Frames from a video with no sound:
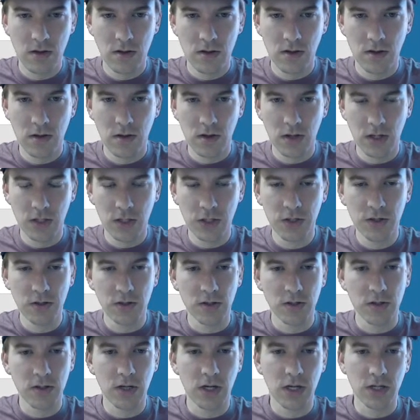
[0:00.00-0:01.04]
That
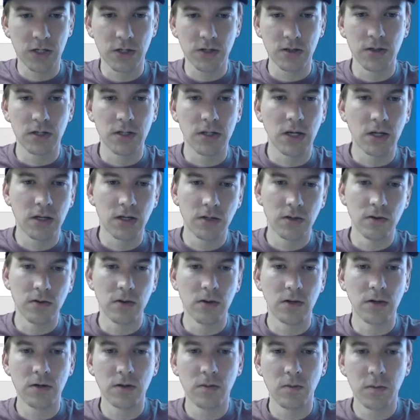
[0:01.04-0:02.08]
shouldn't actually take too
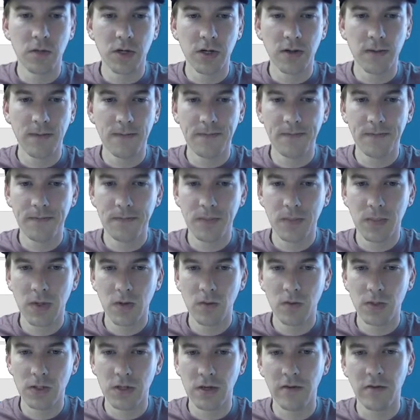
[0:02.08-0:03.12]
long, but
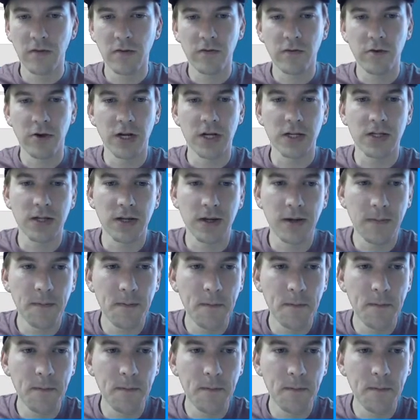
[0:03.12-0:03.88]
we'll save it for next time.